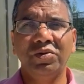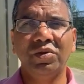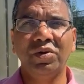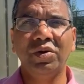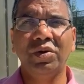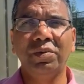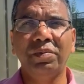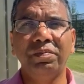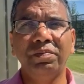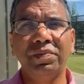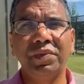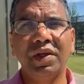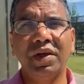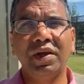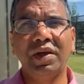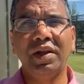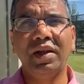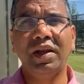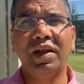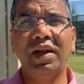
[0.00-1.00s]
So
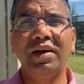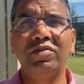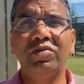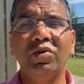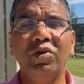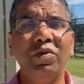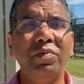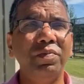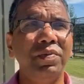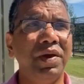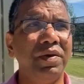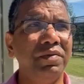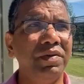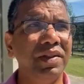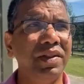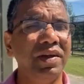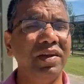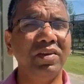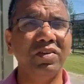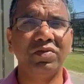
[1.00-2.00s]
let's hope the
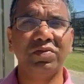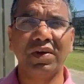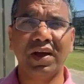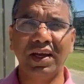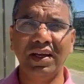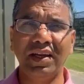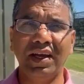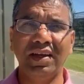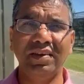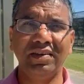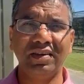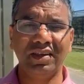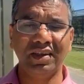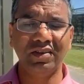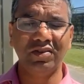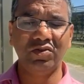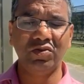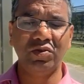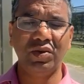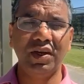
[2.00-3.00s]
weather is fine as it
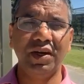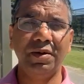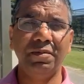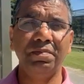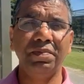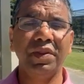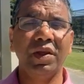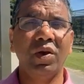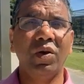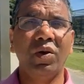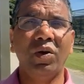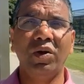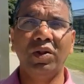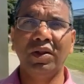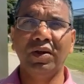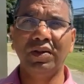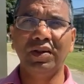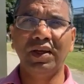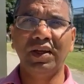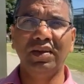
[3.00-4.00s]
is today
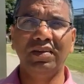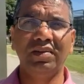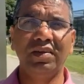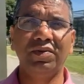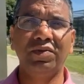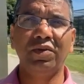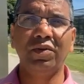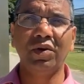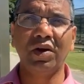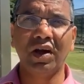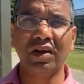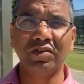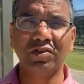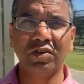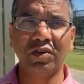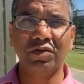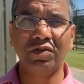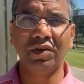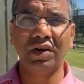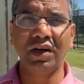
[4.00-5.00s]
although there is a
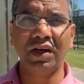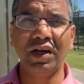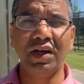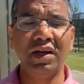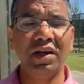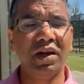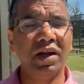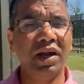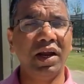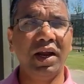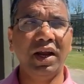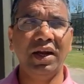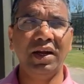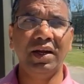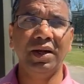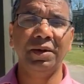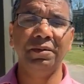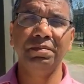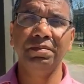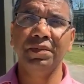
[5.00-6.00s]
forecast of rain and